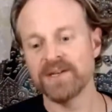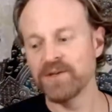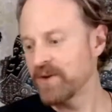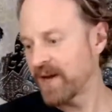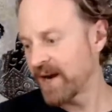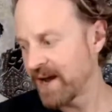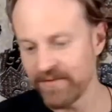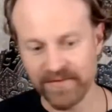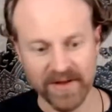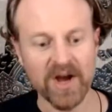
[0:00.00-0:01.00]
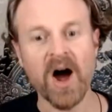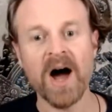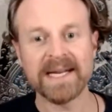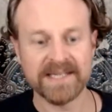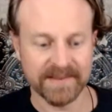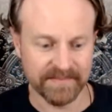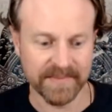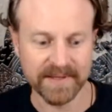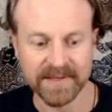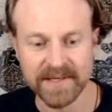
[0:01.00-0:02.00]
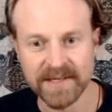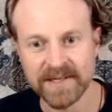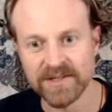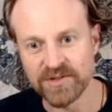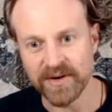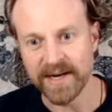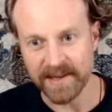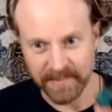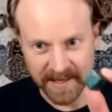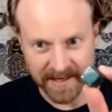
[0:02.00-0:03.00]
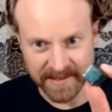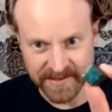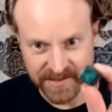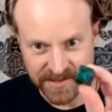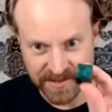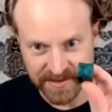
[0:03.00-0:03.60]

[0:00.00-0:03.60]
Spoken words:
you can have item training partners,